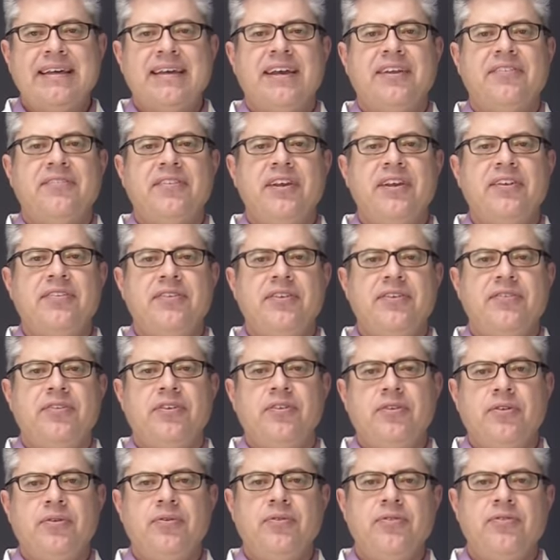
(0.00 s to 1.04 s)
It's easy to
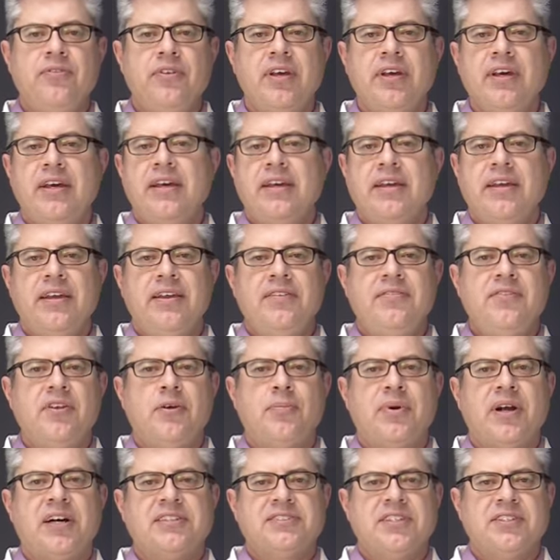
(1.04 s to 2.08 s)
use, easy to
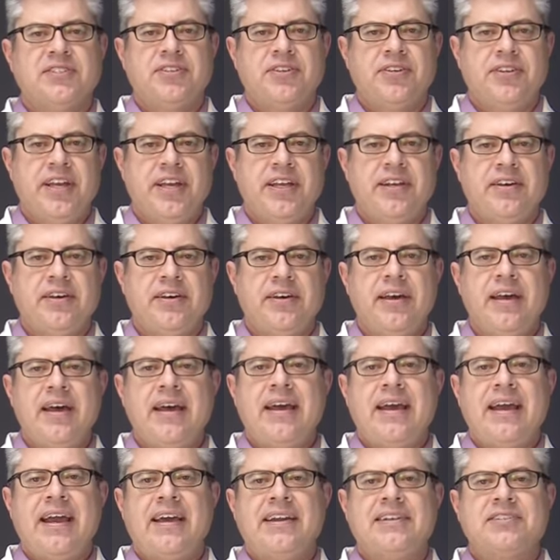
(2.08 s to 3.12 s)
process your data,
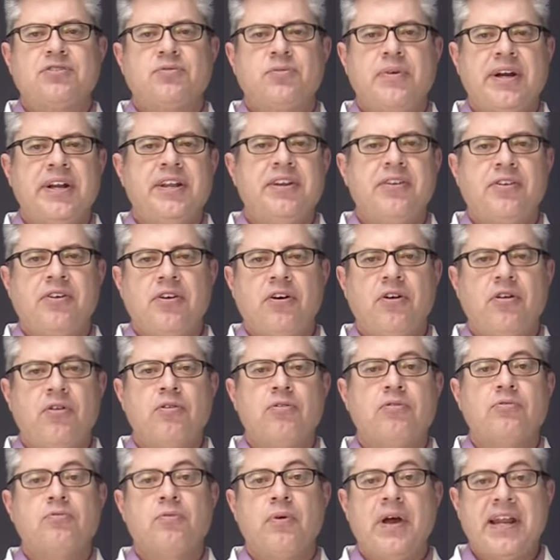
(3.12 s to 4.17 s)
and it's ready to
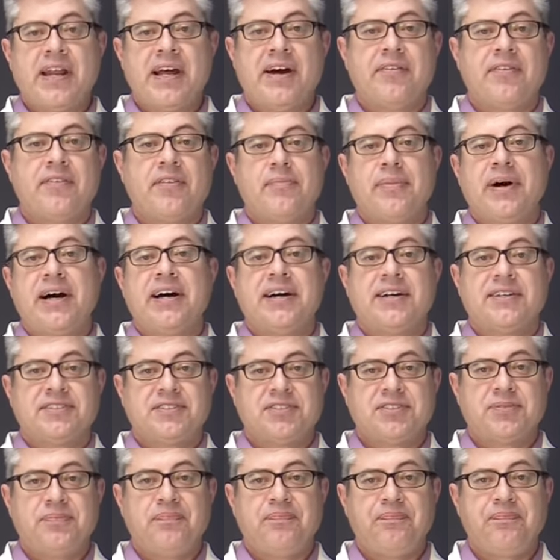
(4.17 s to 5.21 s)
go right out of the
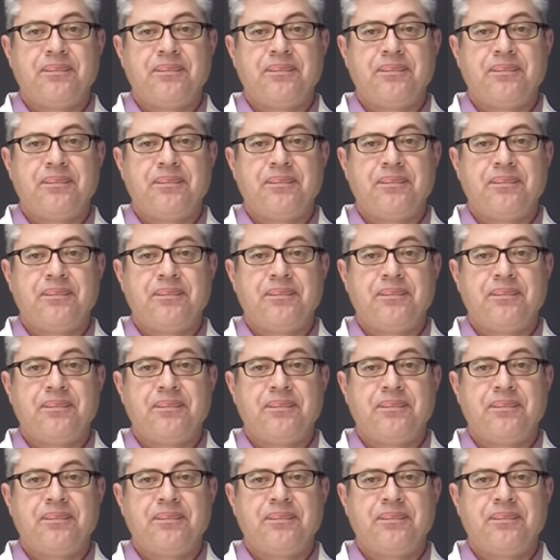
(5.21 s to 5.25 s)
box.